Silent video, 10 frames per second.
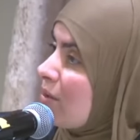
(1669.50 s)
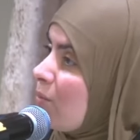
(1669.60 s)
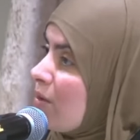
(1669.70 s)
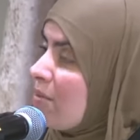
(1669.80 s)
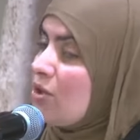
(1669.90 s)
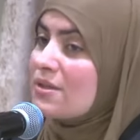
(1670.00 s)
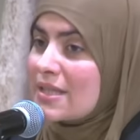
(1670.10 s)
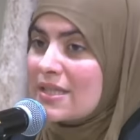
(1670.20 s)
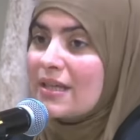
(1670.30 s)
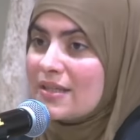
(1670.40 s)
will be used
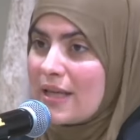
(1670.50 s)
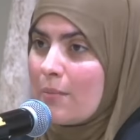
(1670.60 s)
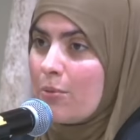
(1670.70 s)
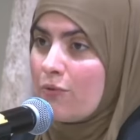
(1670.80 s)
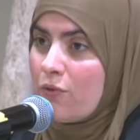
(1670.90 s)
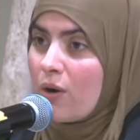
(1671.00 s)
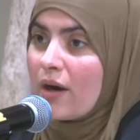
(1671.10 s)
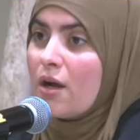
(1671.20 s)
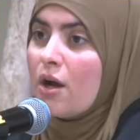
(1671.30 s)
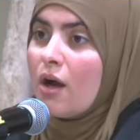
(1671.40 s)
as the example
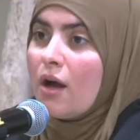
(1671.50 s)
for,